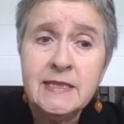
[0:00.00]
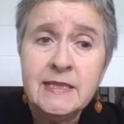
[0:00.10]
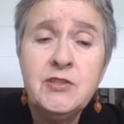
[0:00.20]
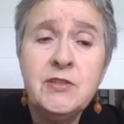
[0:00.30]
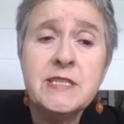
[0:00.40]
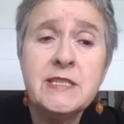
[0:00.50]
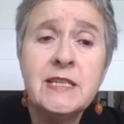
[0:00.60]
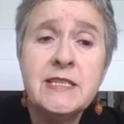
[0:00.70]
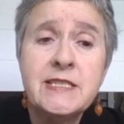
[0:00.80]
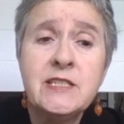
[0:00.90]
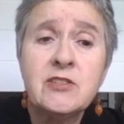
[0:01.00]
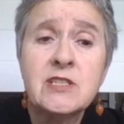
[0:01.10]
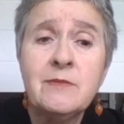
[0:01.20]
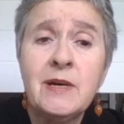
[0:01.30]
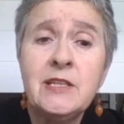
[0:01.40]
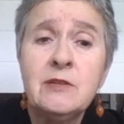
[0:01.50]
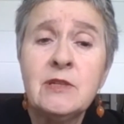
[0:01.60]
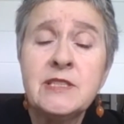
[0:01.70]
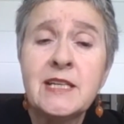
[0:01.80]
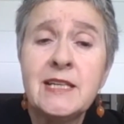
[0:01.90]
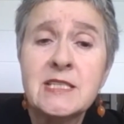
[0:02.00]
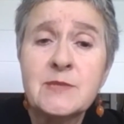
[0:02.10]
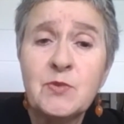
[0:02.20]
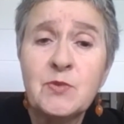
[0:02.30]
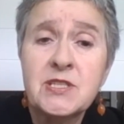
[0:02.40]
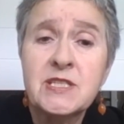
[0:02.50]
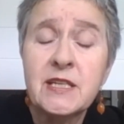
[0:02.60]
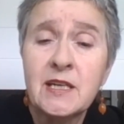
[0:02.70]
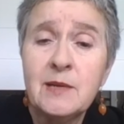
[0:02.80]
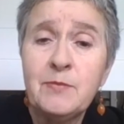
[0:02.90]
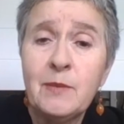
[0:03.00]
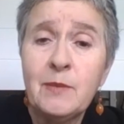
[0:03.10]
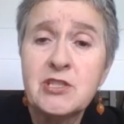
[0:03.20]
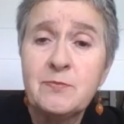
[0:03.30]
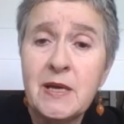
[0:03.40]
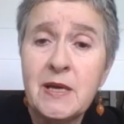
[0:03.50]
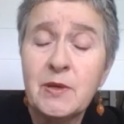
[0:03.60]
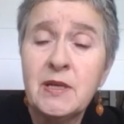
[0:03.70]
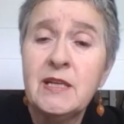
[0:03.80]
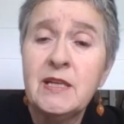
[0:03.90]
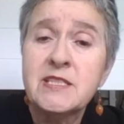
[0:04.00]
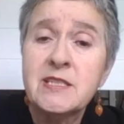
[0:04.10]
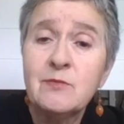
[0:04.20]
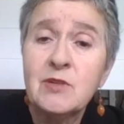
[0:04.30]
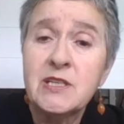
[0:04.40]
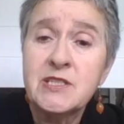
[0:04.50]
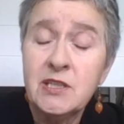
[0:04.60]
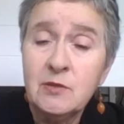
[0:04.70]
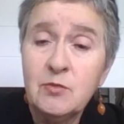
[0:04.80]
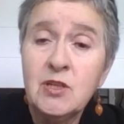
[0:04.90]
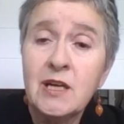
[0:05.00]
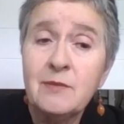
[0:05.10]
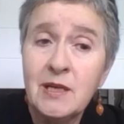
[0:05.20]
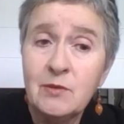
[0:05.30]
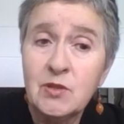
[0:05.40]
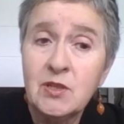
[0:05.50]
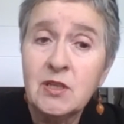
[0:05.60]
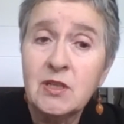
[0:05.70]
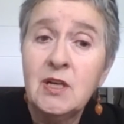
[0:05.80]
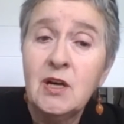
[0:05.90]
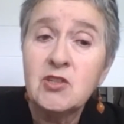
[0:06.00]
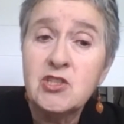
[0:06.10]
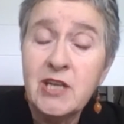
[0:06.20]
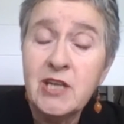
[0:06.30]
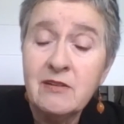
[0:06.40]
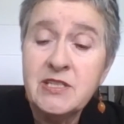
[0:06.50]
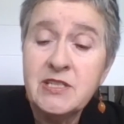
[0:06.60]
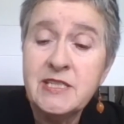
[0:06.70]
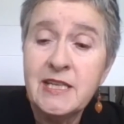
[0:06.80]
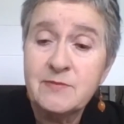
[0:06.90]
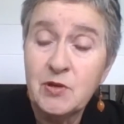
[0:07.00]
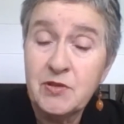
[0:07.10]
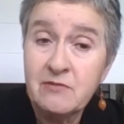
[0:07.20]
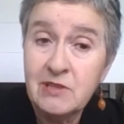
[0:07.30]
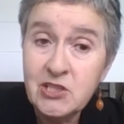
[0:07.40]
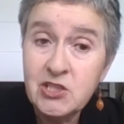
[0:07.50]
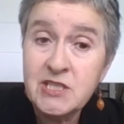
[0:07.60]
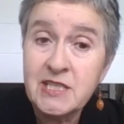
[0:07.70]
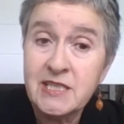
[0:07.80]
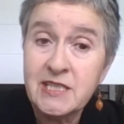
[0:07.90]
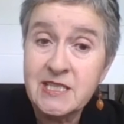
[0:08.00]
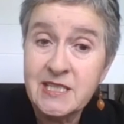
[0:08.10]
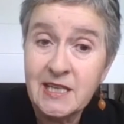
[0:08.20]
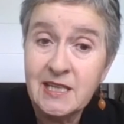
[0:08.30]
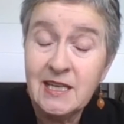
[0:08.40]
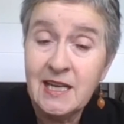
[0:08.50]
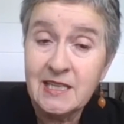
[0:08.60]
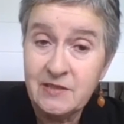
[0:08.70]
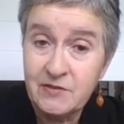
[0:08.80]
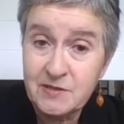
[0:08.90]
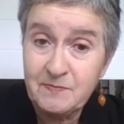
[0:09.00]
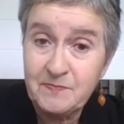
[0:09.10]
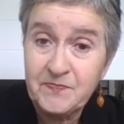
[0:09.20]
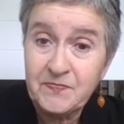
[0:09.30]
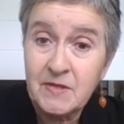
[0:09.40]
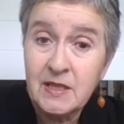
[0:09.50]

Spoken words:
Now, in 2019, Dr. Emmanuel Deli Esposti and I published a paper to summarise her work and my work on charity as both a religious and a secular activism.